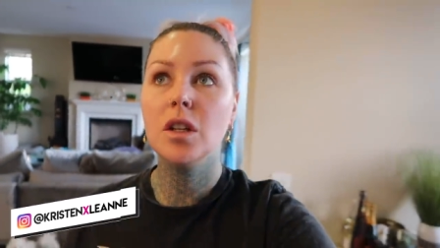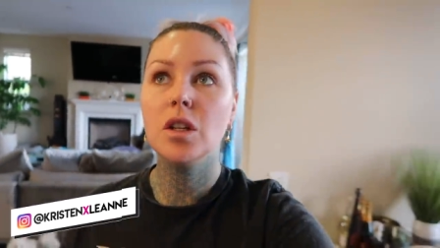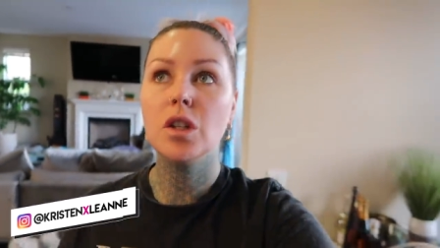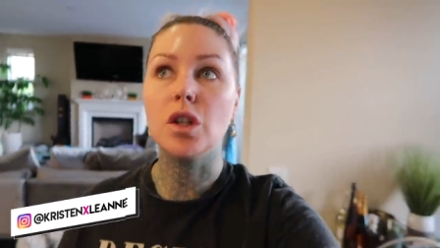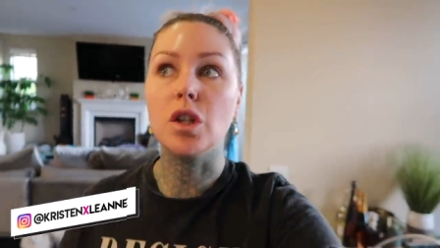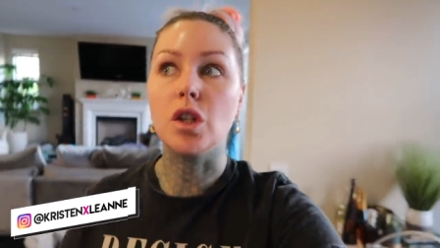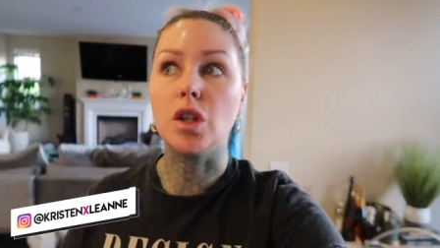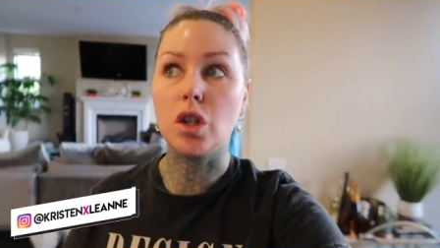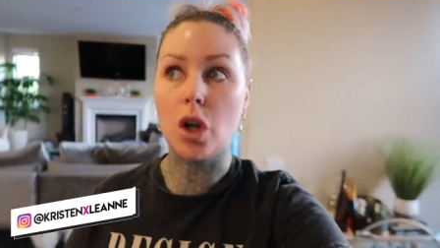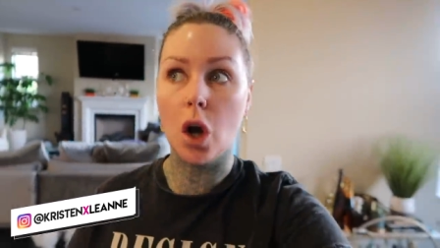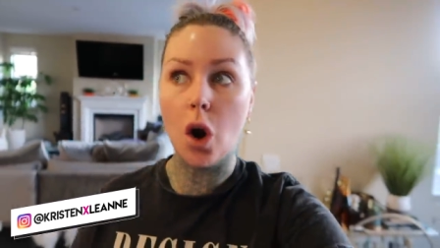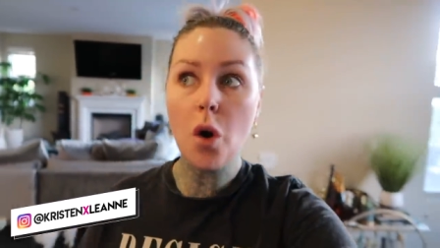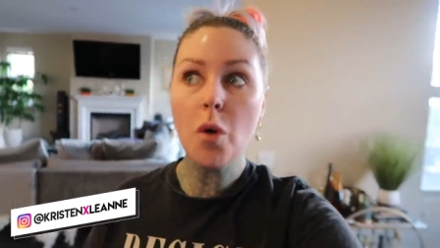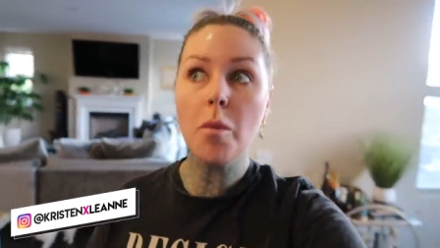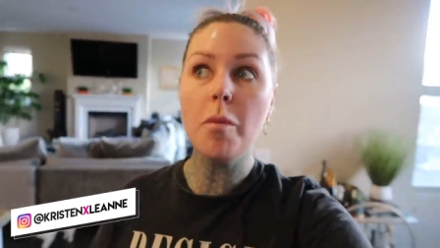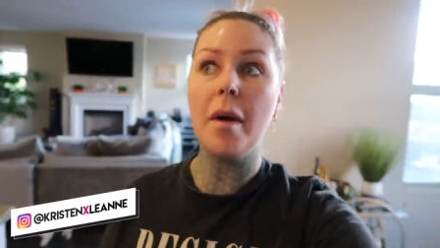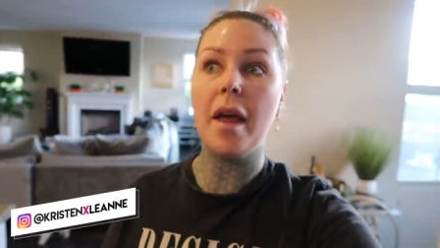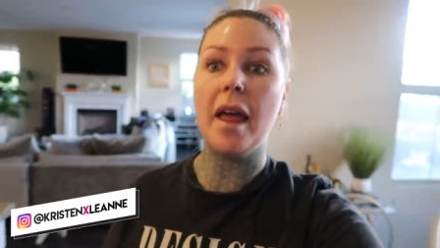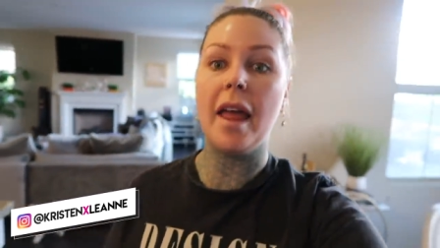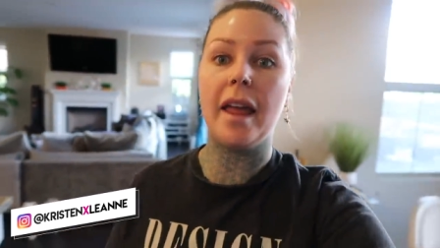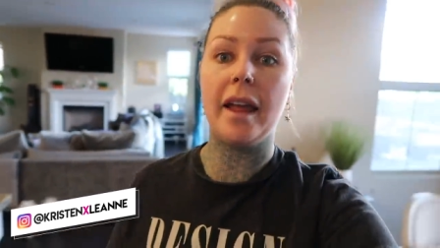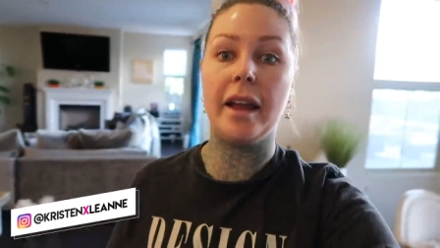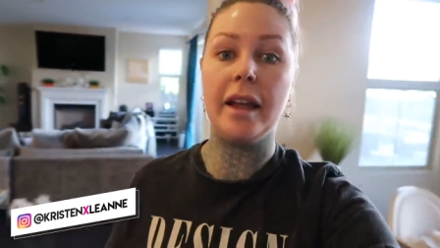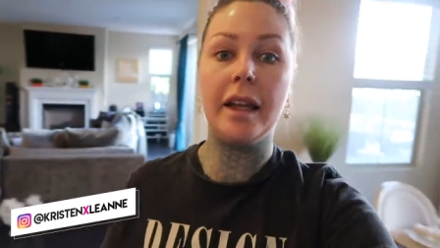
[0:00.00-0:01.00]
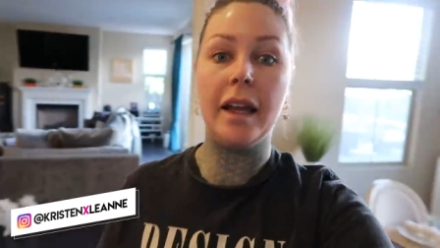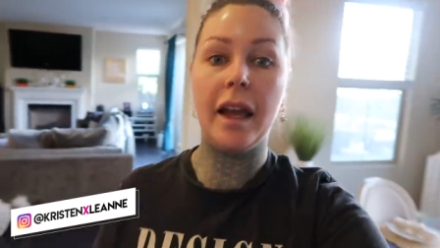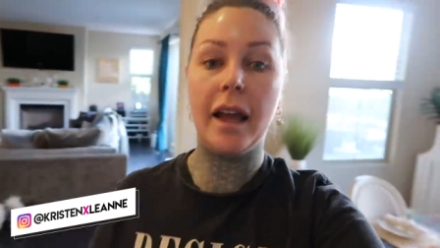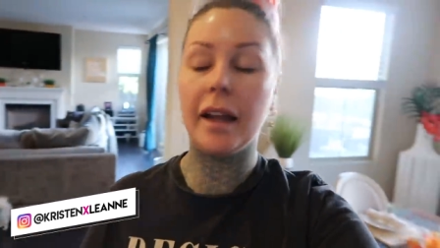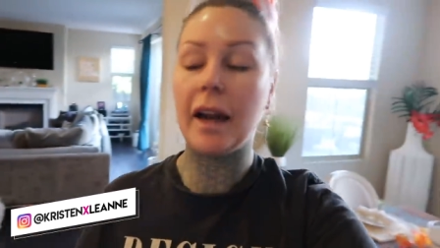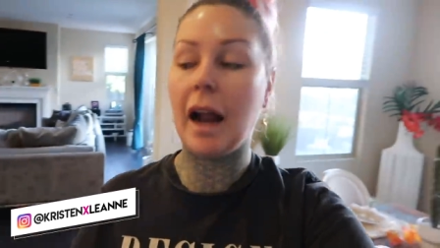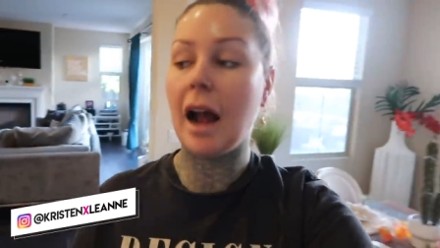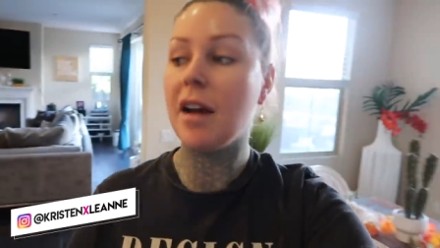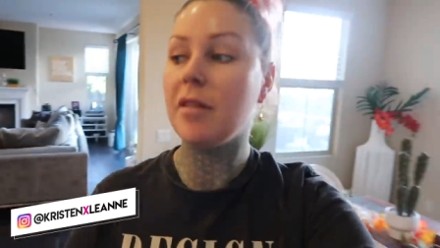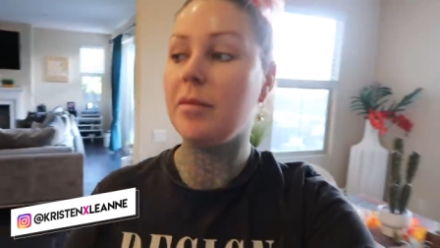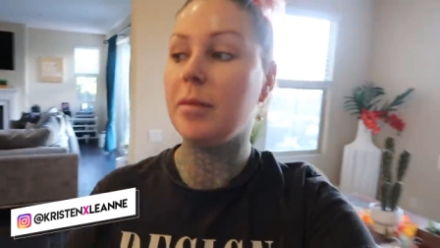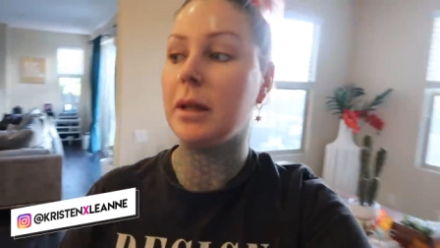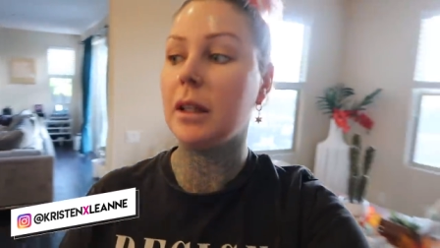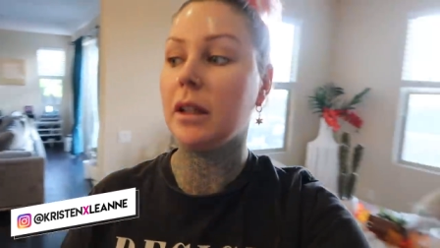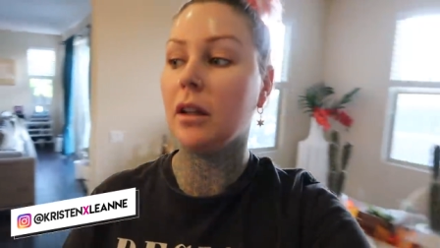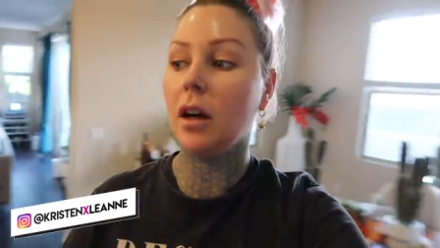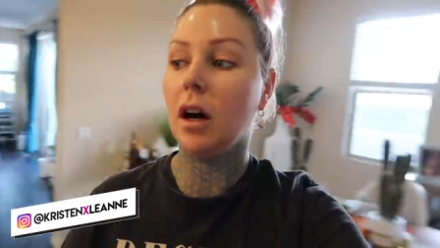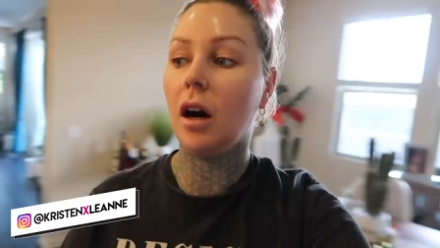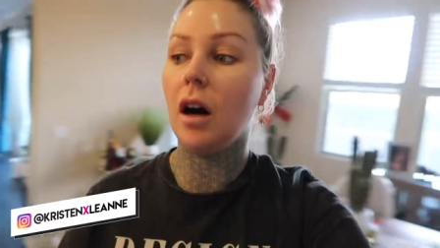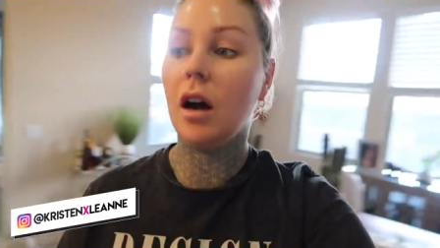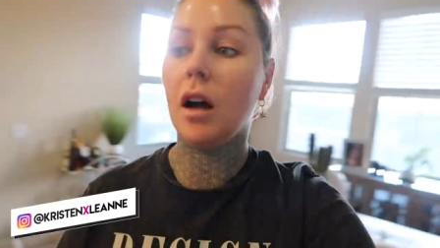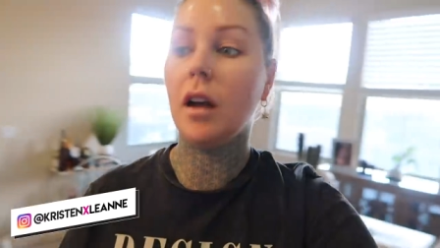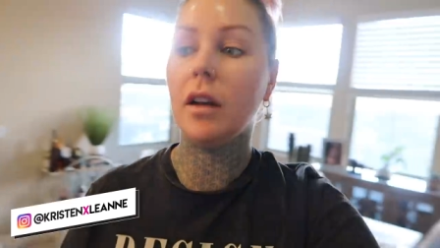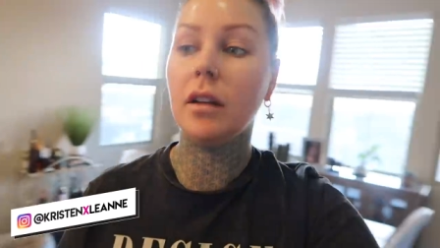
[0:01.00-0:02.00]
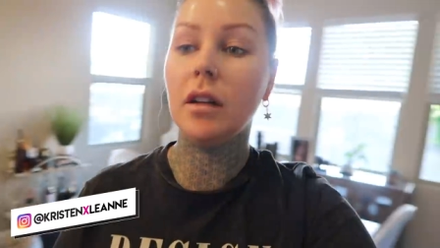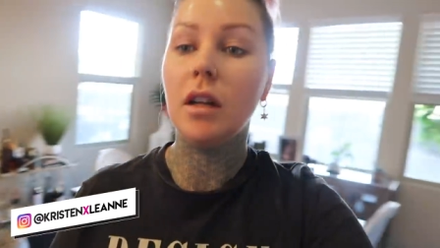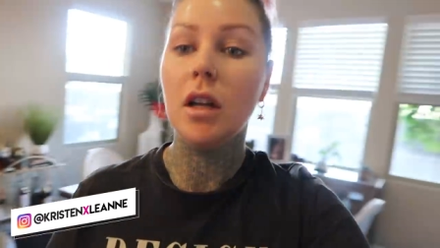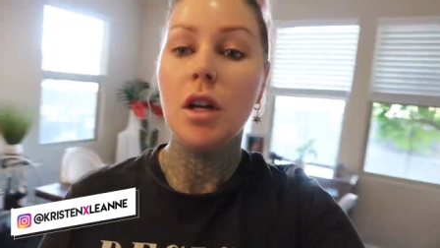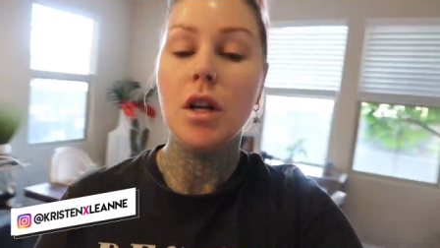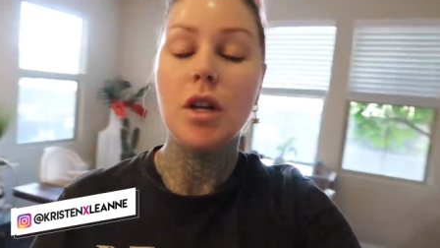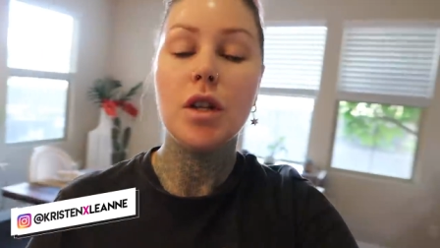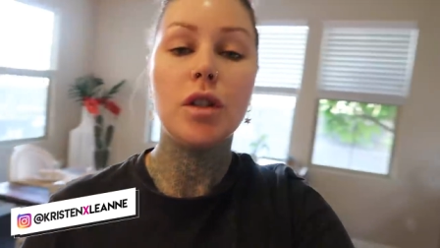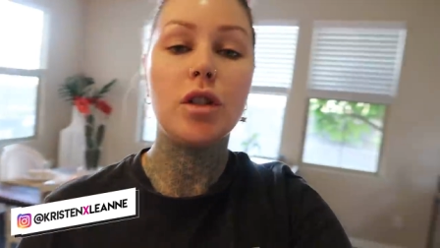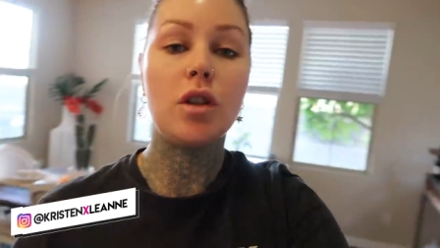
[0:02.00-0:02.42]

so big and I've been gone